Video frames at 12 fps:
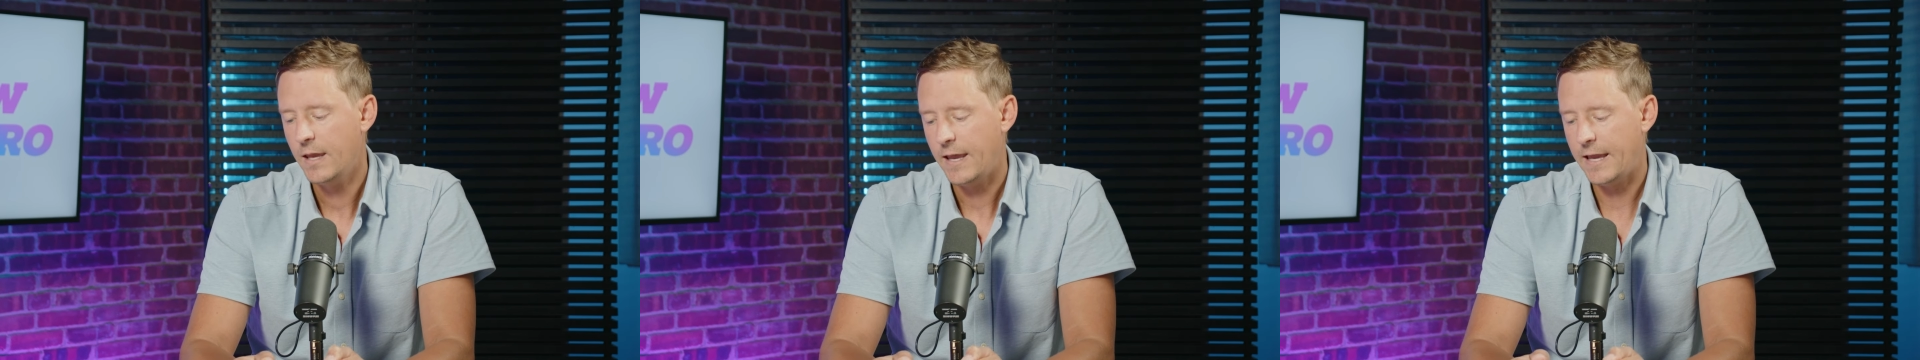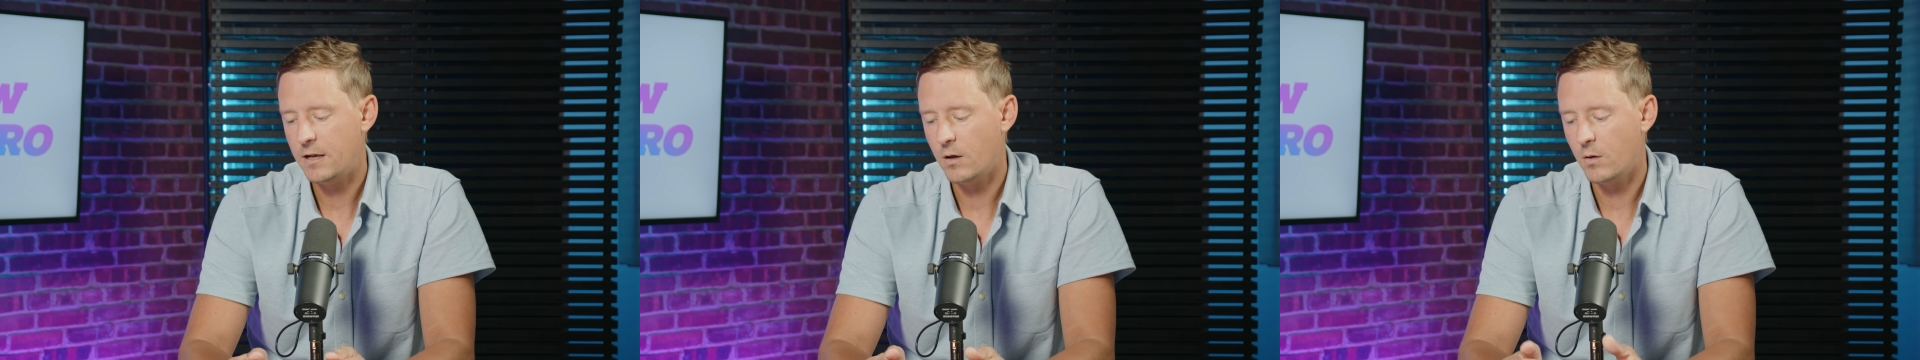
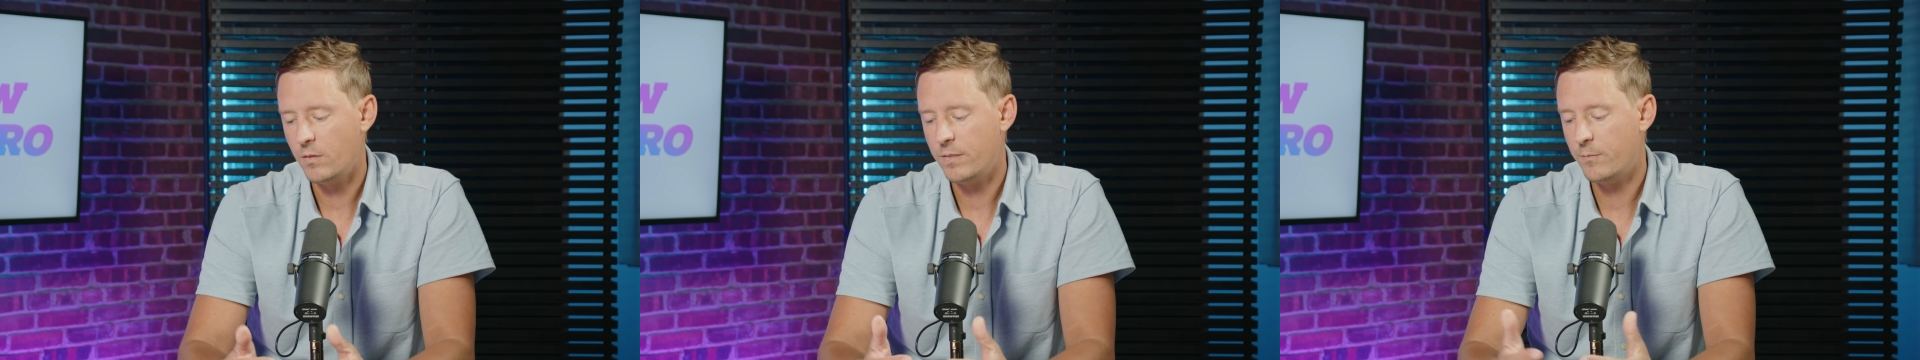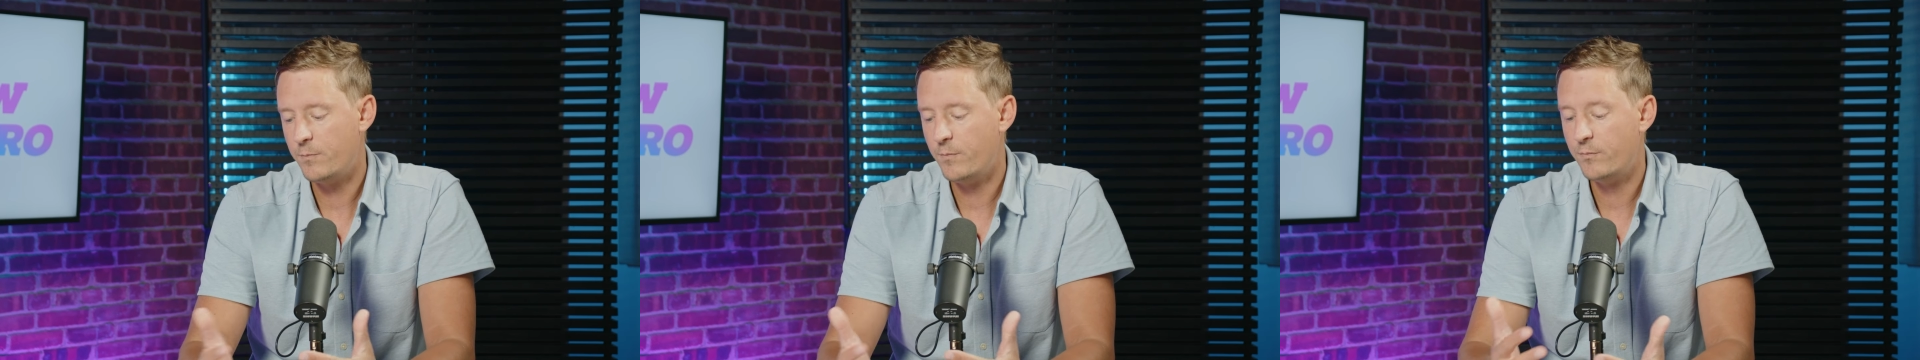And
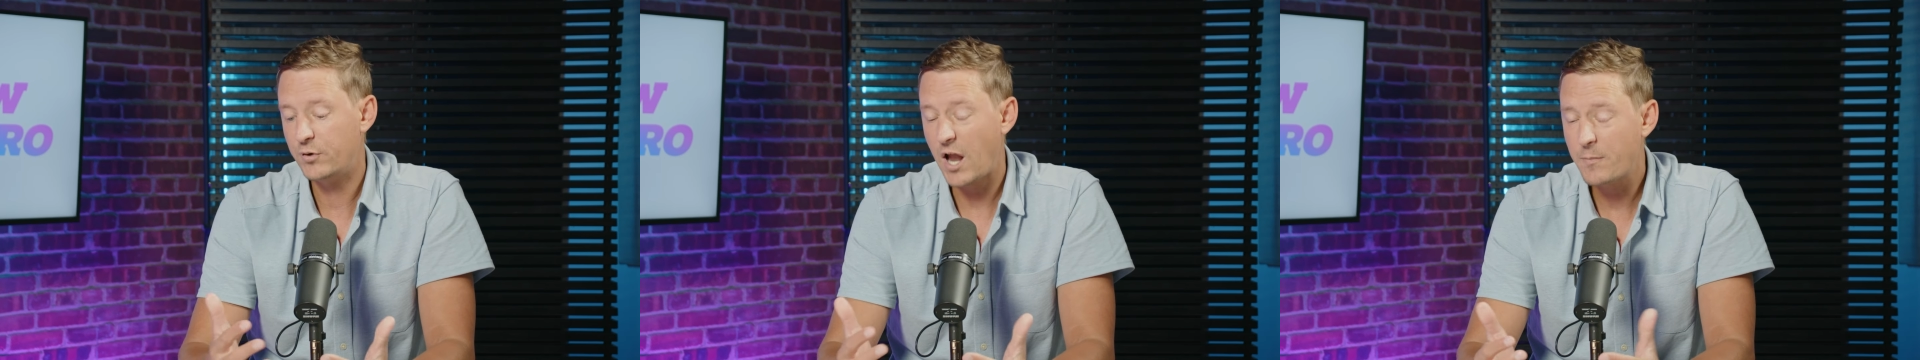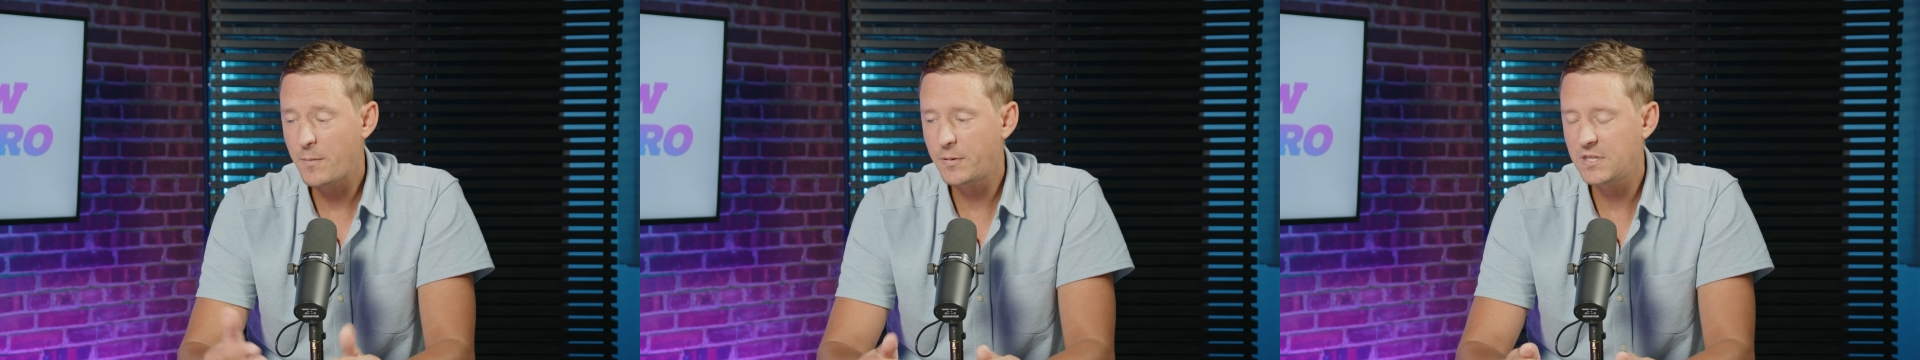
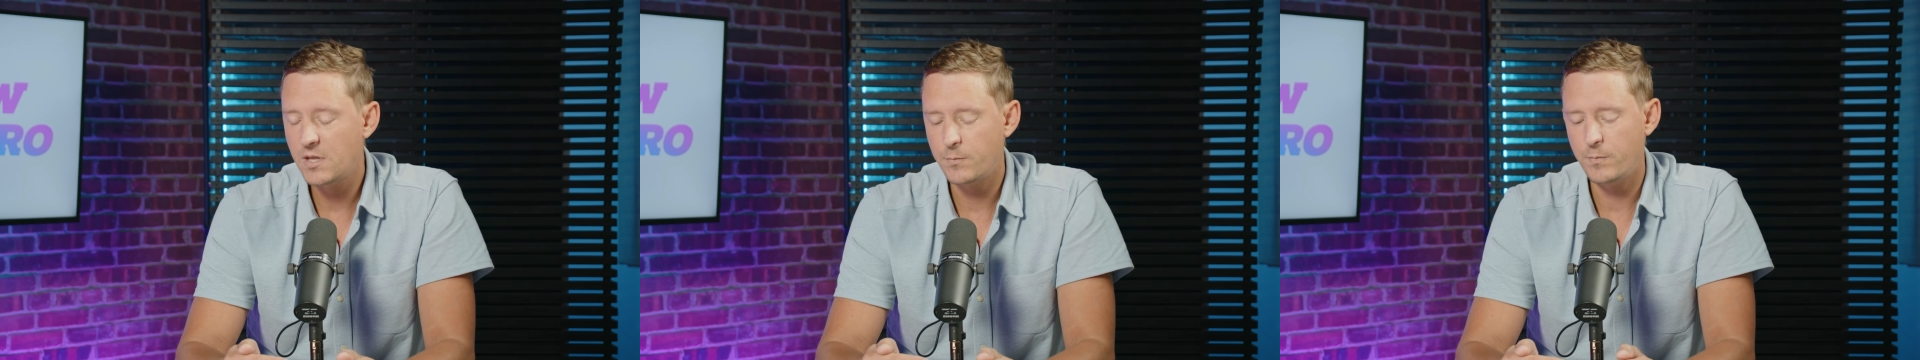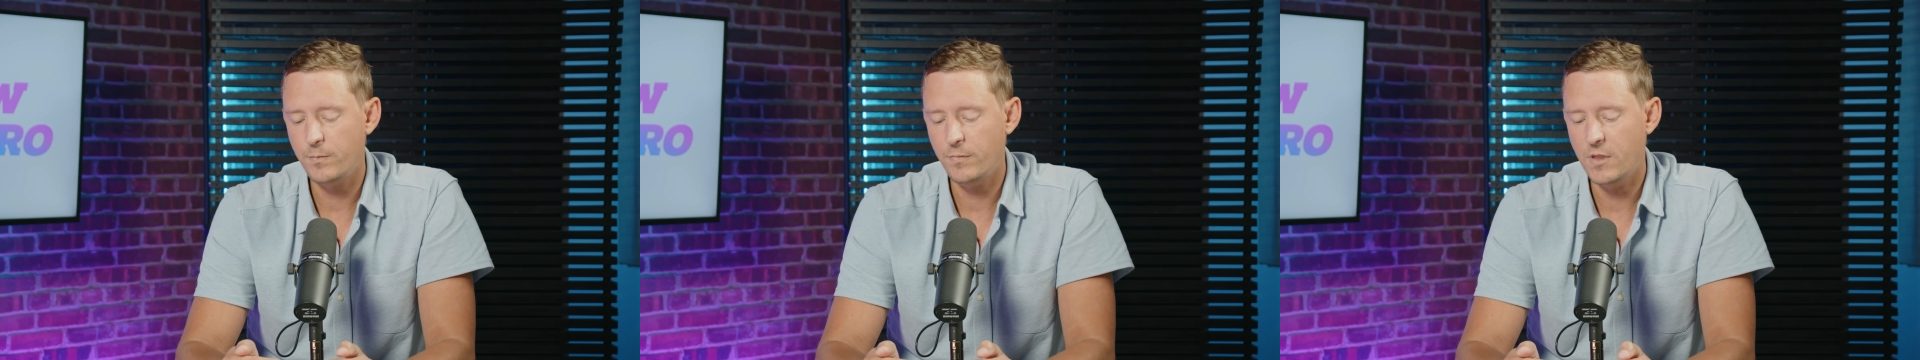probably
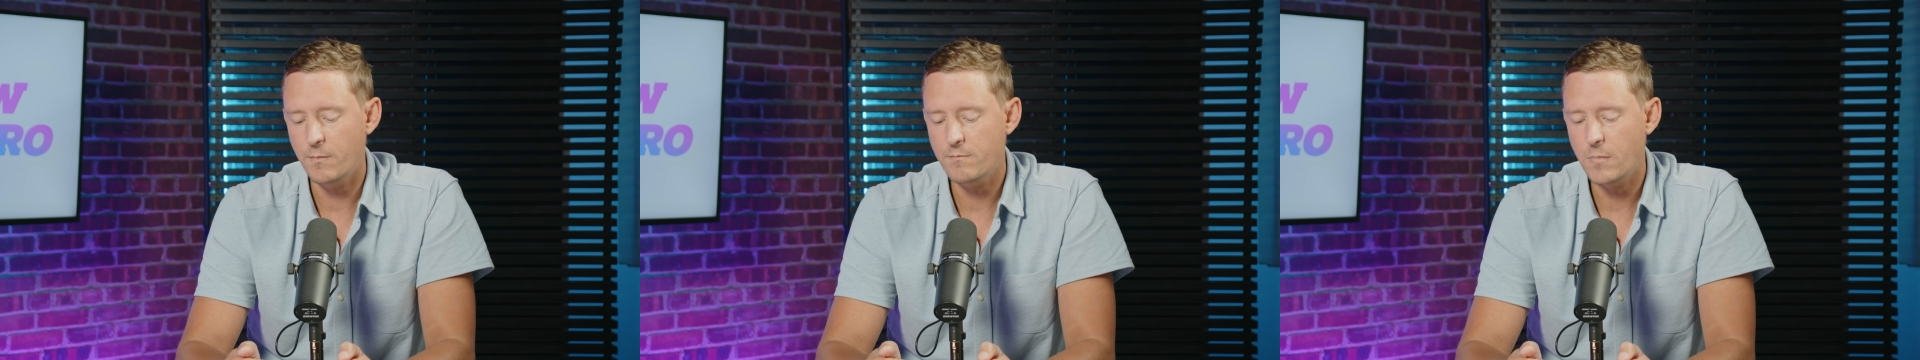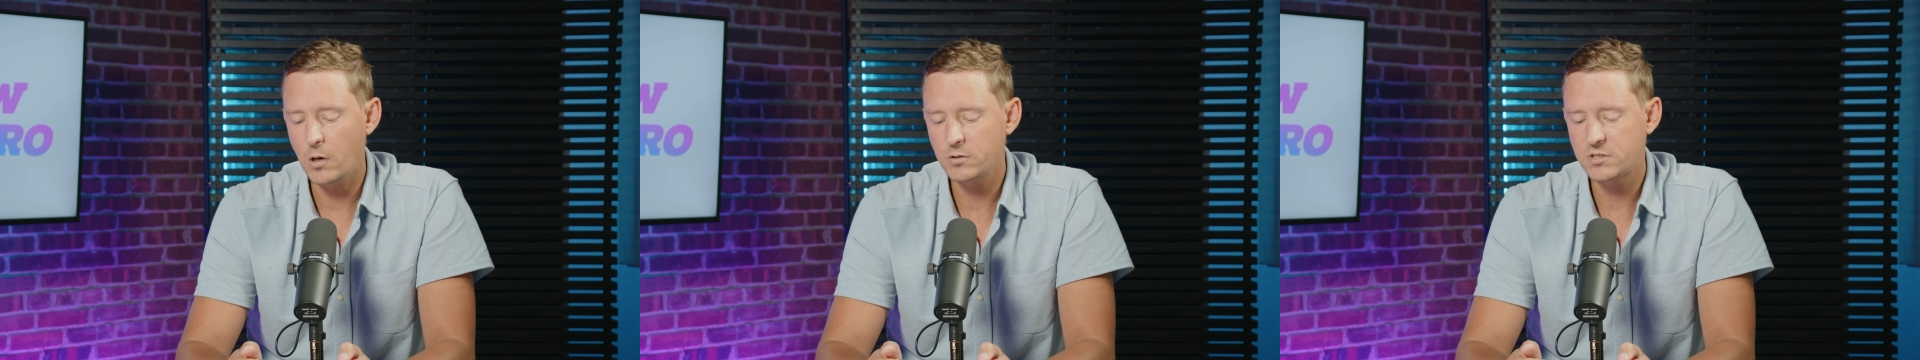the
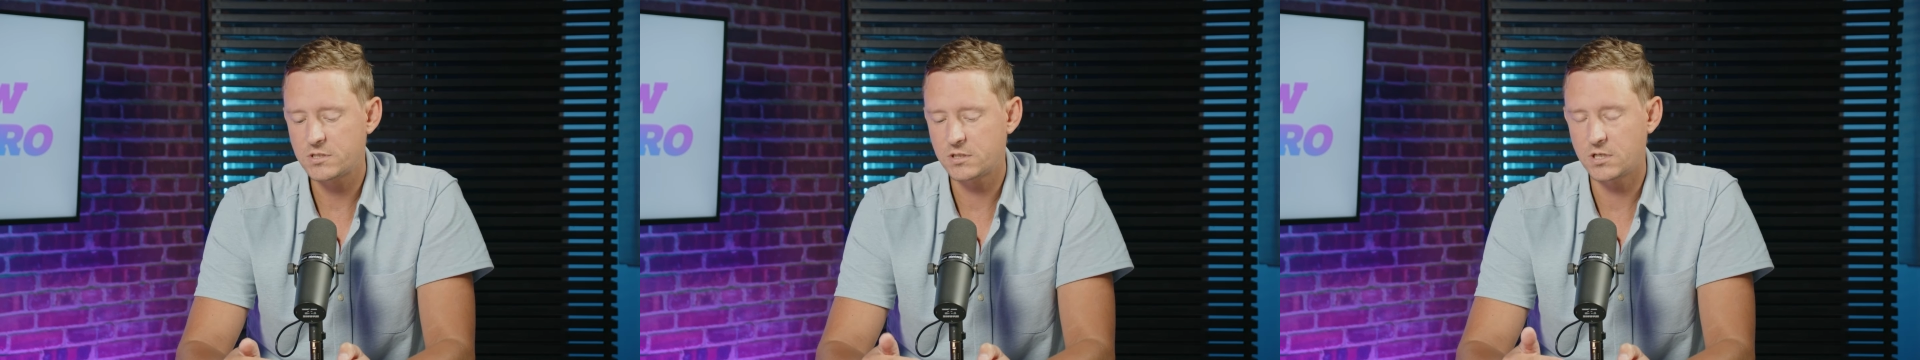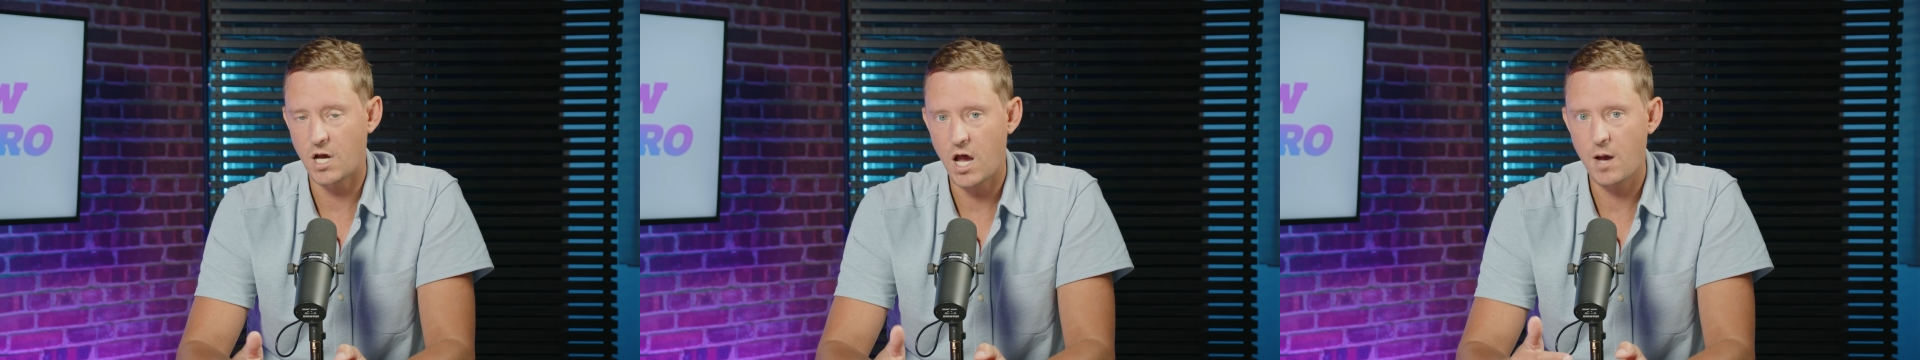most
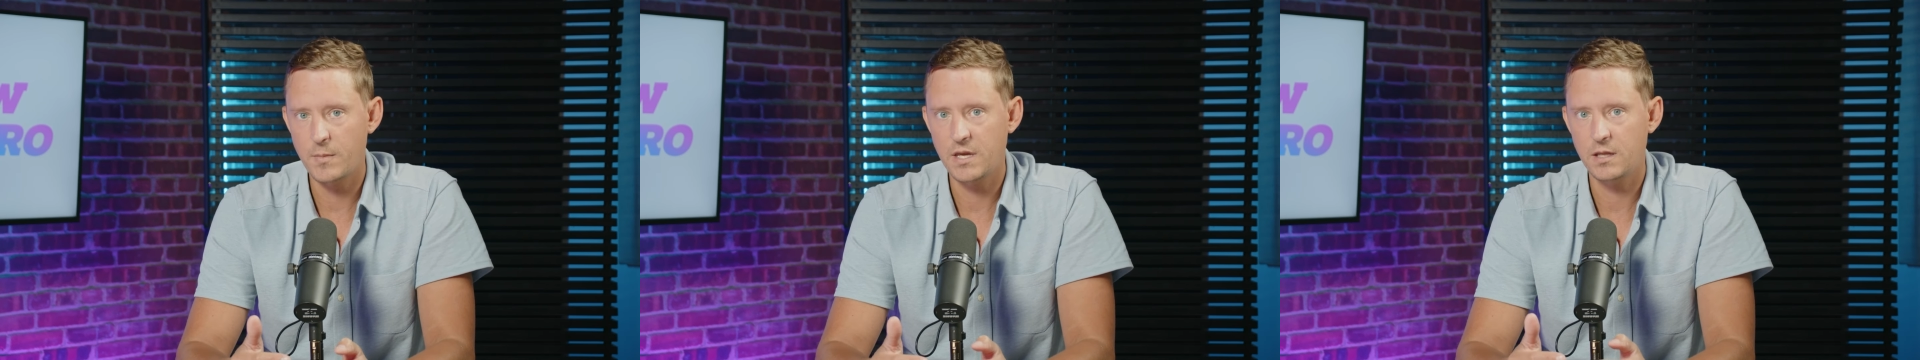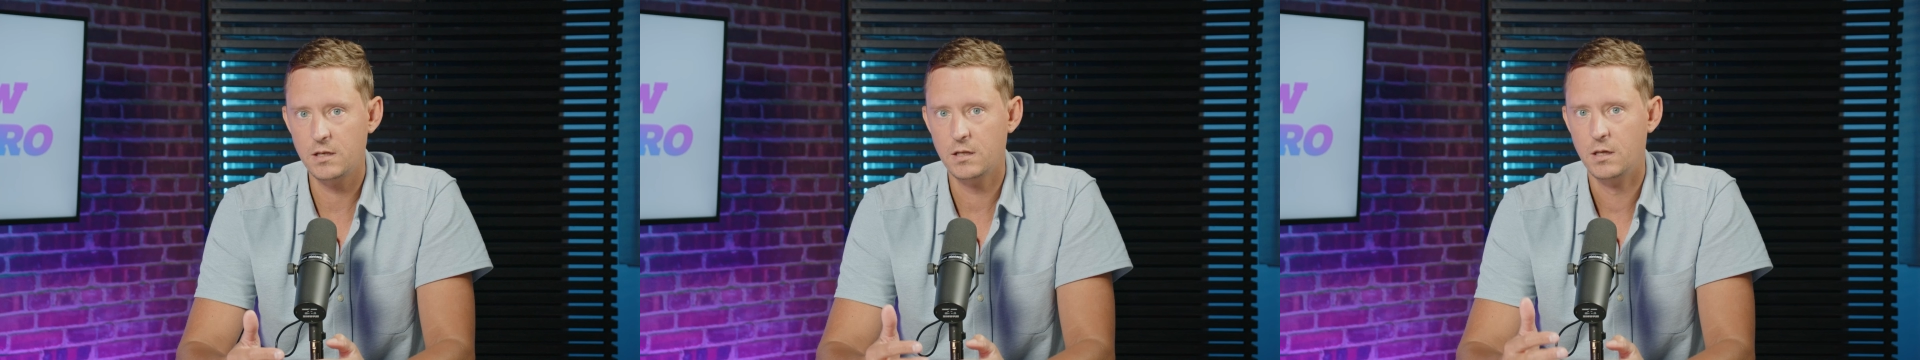
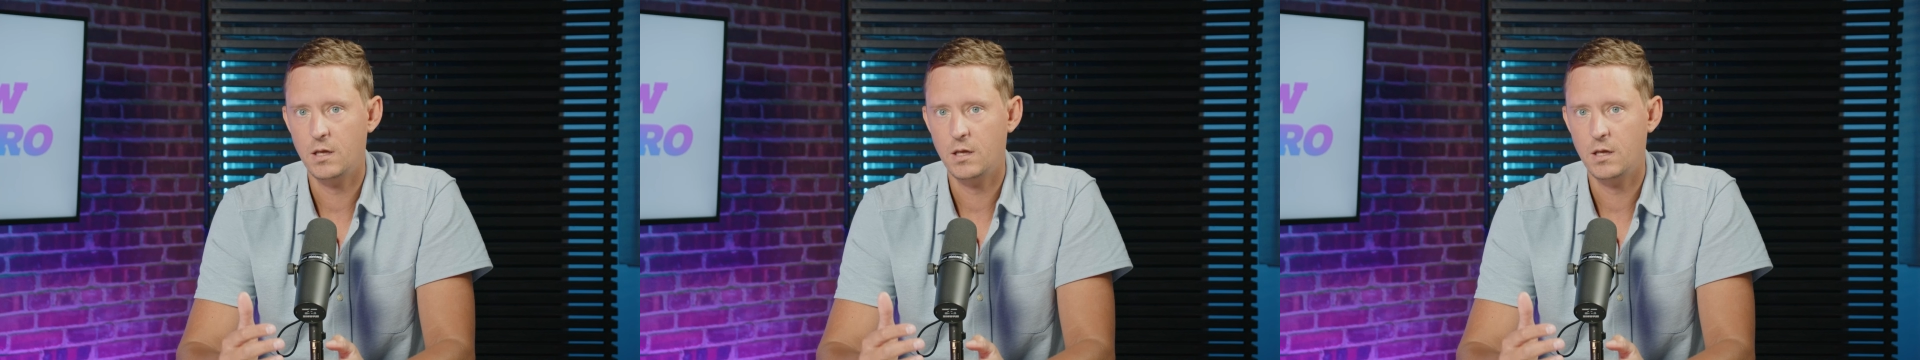common